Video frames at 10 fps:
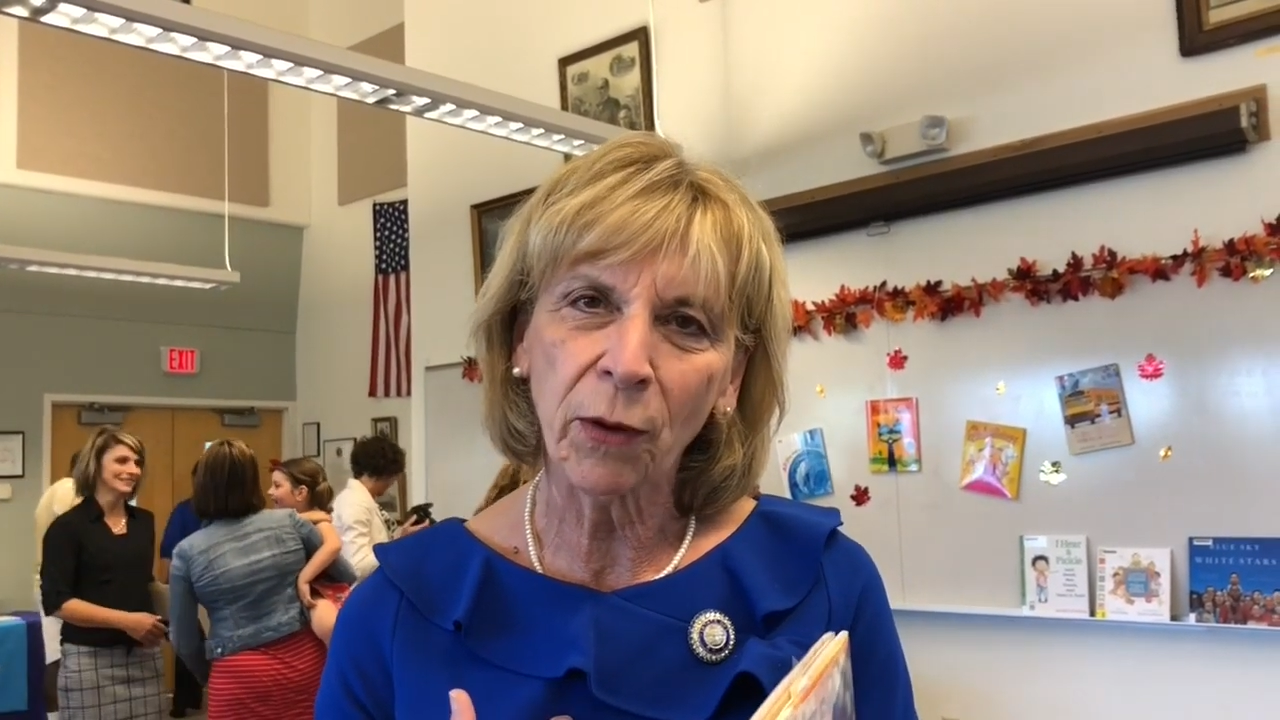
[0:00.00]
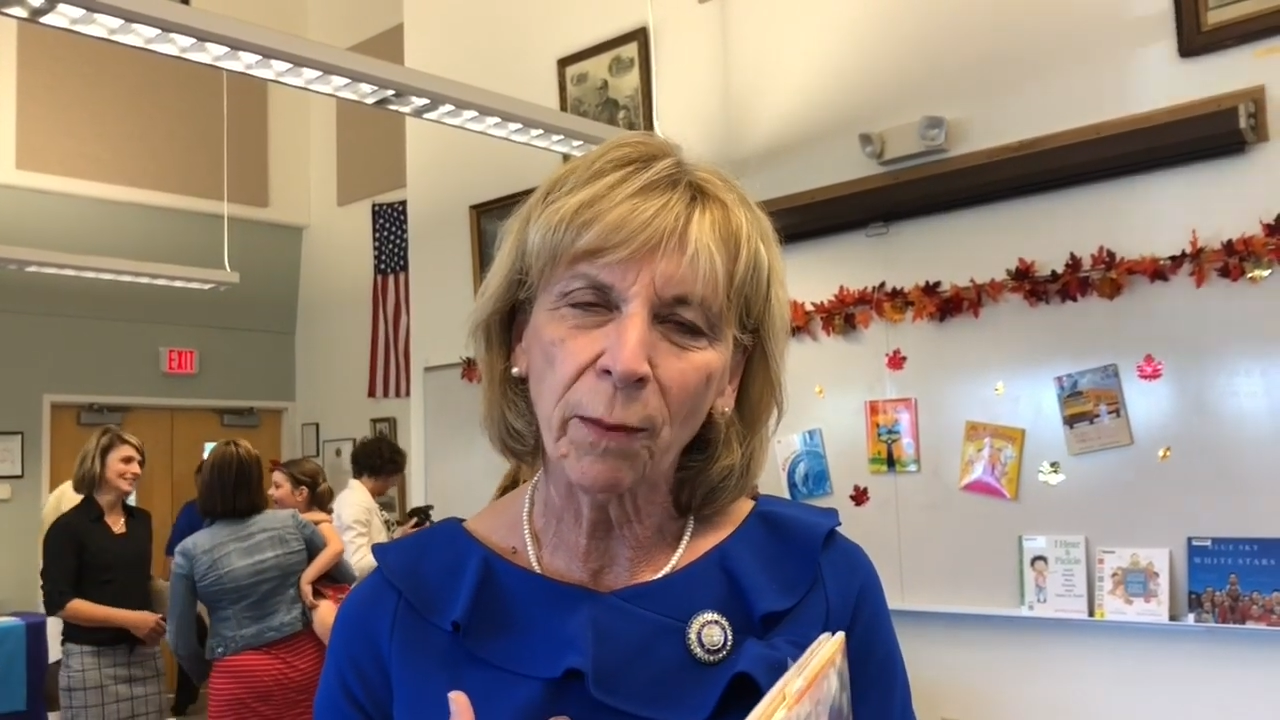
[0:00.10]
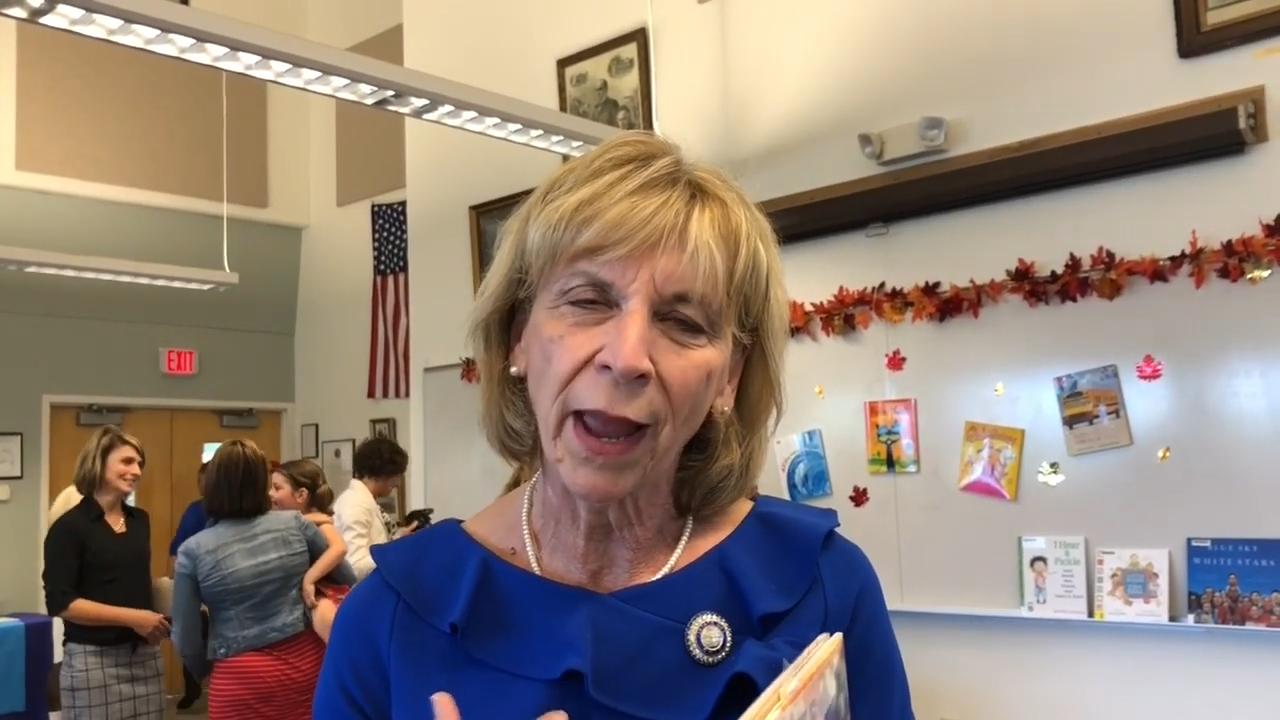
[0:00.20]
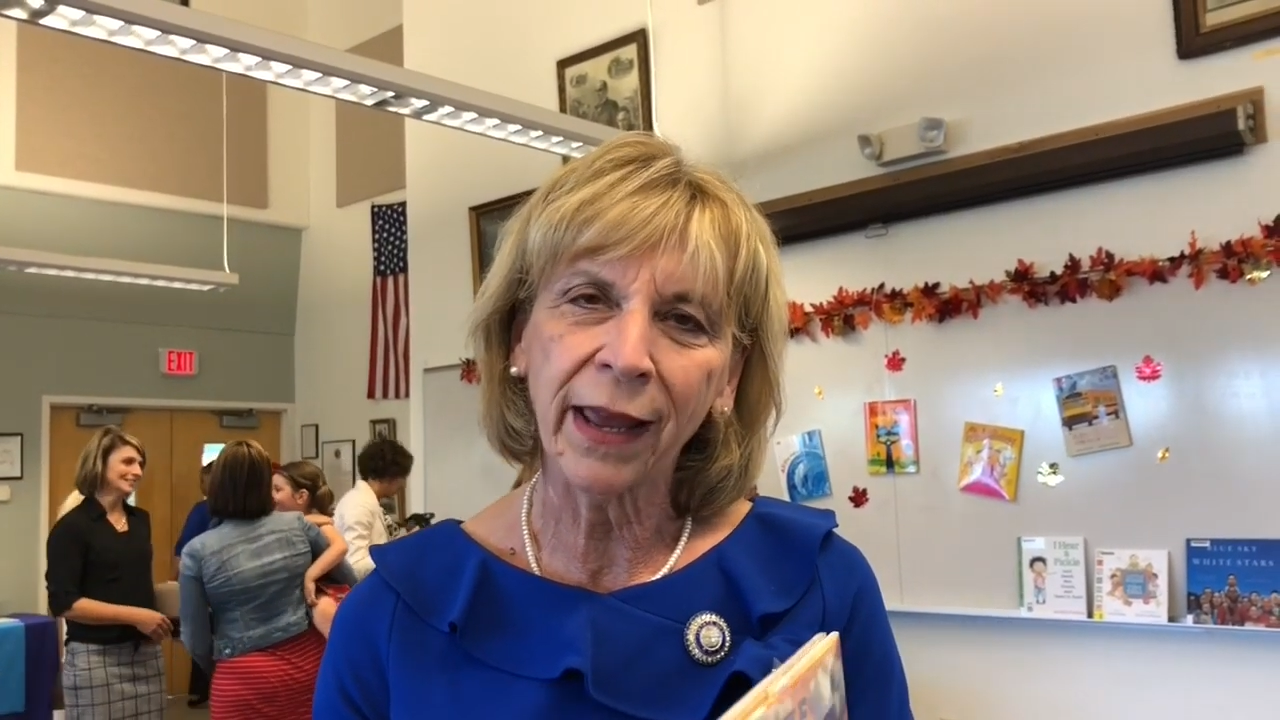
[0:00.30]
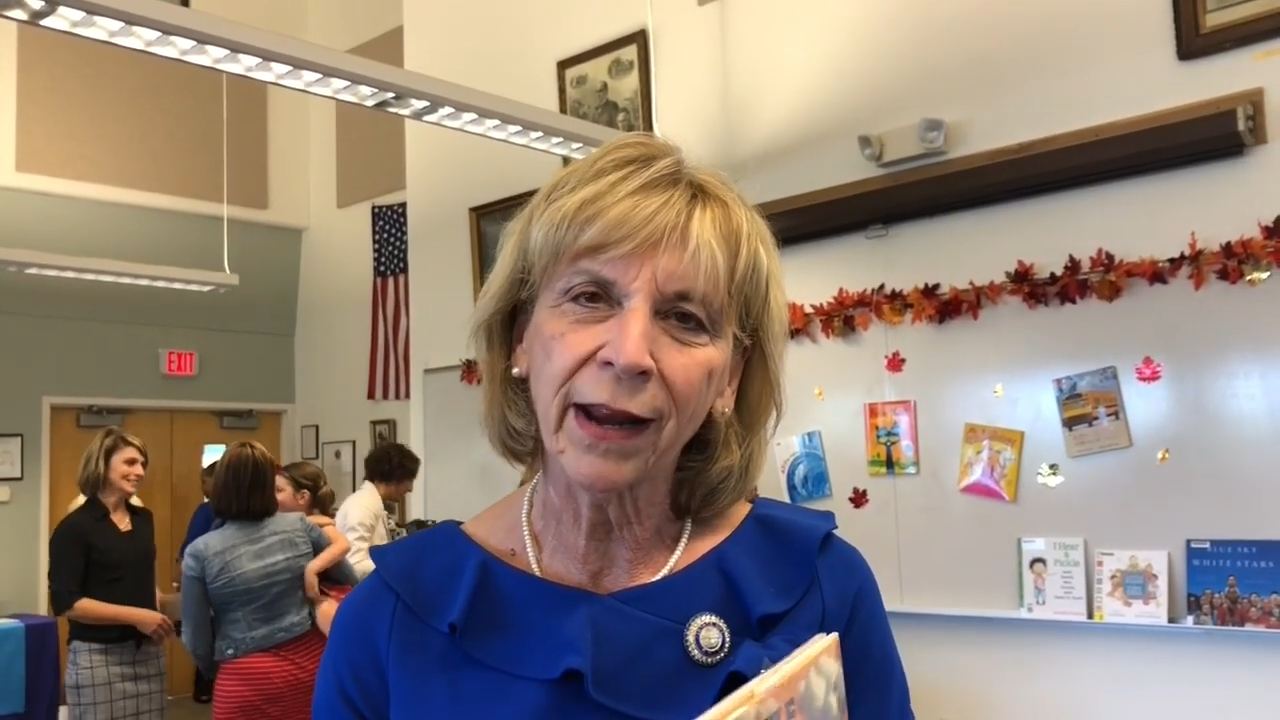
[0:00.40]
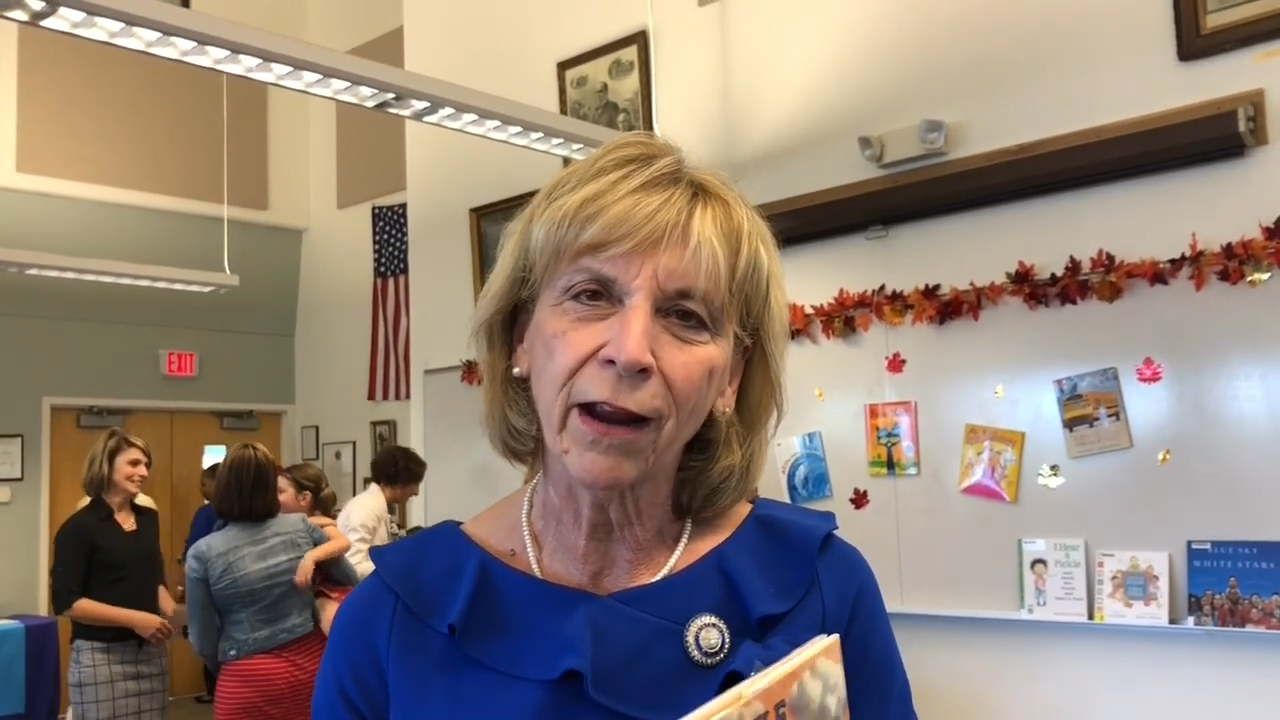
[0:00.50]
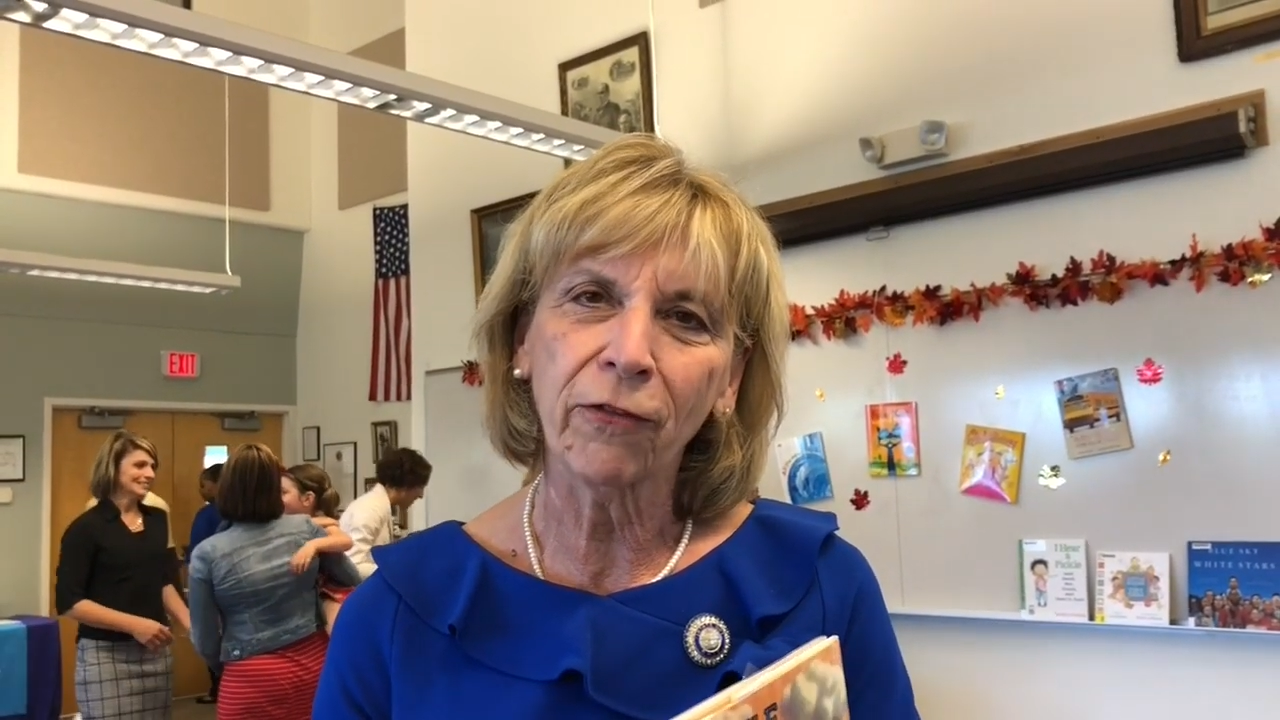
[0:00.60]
where Mike and I